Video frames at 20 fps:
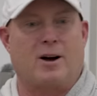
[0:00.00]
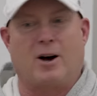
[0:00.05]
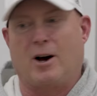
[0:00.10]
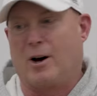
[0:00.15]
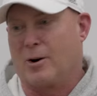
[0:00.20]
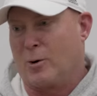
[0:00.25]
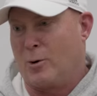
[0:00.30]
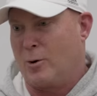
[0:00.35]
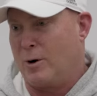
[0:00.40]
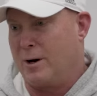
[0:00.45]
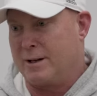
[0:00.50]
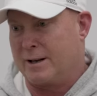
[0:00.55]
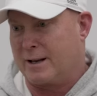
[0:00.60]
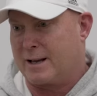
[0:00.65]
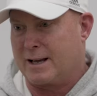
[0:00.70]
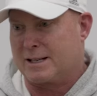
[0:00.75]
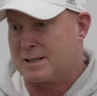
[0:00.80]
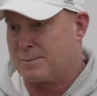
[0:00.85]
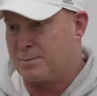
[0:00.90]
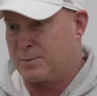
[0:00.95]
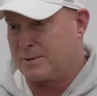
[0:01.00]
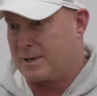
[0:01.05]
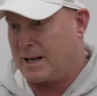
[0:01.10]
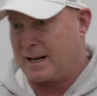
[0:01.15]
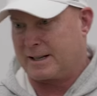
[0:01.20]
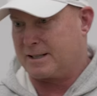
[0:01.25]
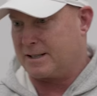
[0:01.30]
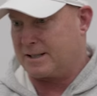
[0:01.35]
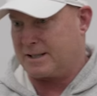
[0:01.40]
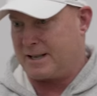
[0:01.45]
huddle on against
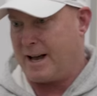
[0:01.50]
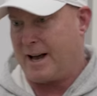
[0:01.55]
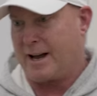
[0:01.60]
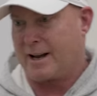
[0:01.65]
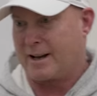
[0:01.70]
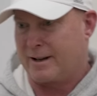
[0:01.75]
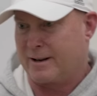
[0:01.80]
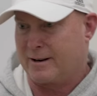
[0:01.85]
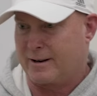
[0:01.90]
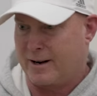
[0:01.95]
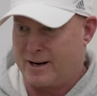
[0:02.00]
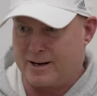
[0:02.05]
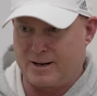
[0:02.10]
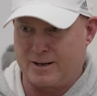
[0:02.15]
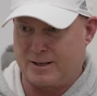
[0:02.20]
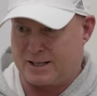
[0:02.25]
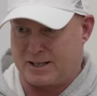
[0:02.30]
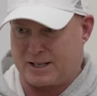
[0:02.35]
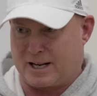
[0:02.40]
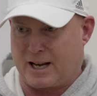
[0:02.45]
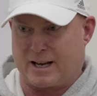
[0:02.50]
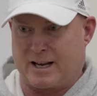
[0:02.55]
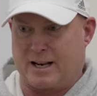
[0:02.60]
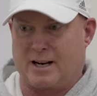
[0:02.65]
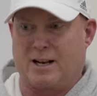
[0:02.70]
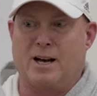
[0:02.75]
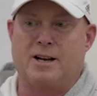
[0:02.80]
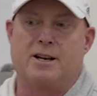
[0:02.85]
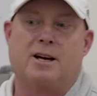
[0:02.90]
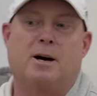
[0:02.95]
Texas Tech, right? You just got to get
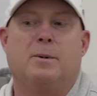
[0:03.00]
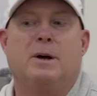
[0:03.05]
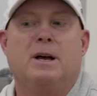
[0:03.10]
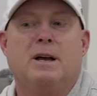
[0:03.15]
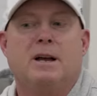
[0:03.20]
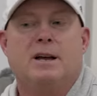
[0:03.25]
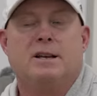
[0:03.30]
lined up.